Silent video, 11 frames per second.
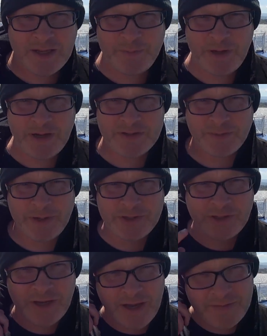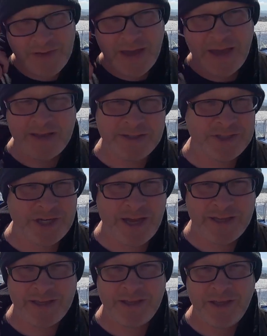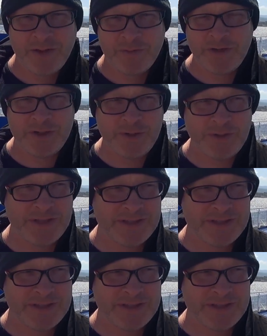up here, so make sure you have a hat and a jacket when you do